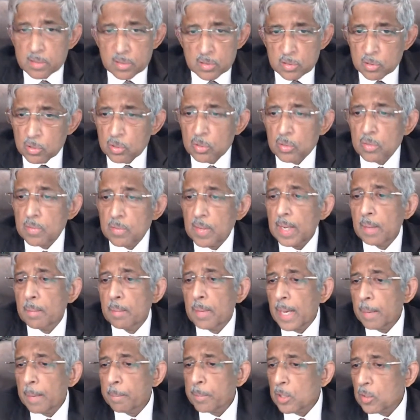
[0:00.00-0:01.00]
So I'll
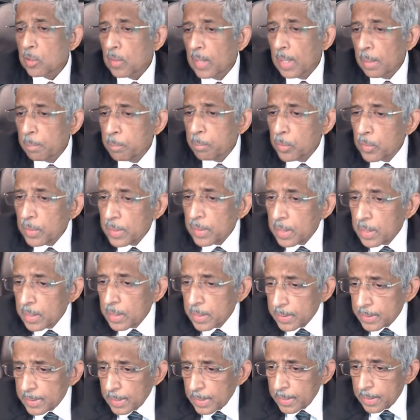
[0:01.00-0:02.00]
be happy to help you
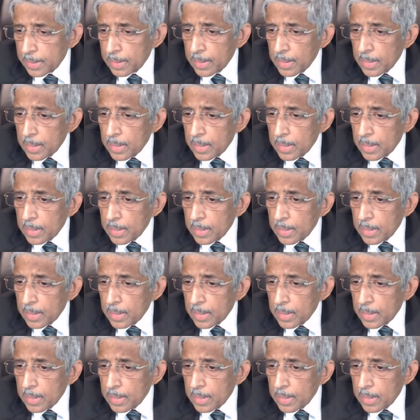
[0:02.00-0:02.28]
regarding that.